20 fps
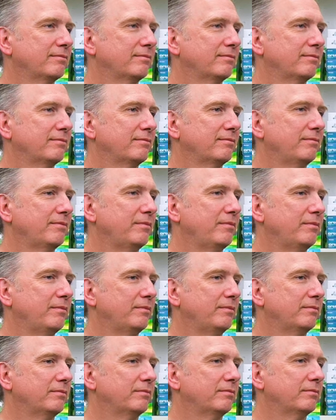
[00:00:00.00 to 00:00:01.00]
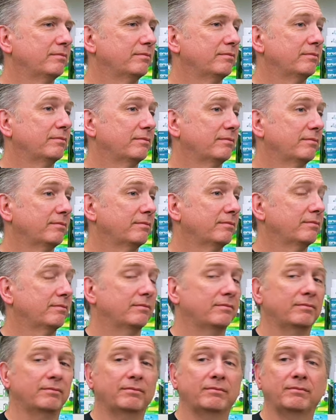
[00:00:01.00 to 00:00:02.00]

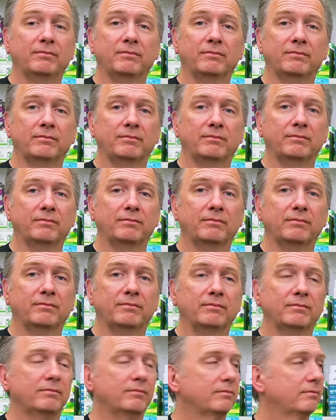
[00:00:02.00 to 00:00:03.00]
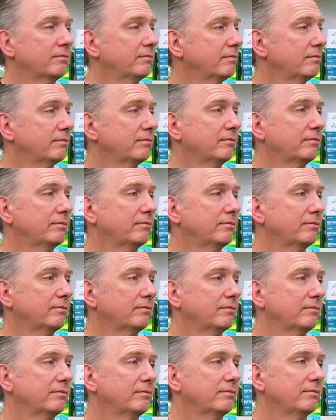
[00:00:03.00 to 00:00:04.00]

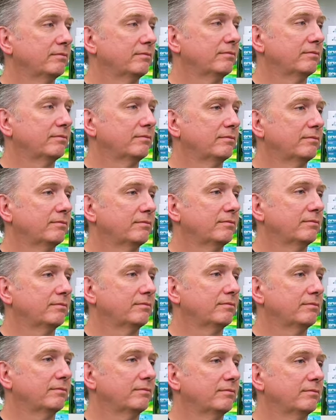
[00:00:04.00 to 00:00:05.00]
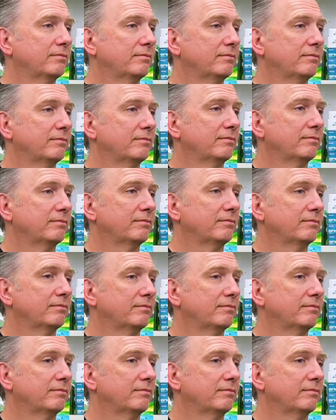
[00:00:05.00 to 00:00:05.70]
No words are spoken by the person on screen.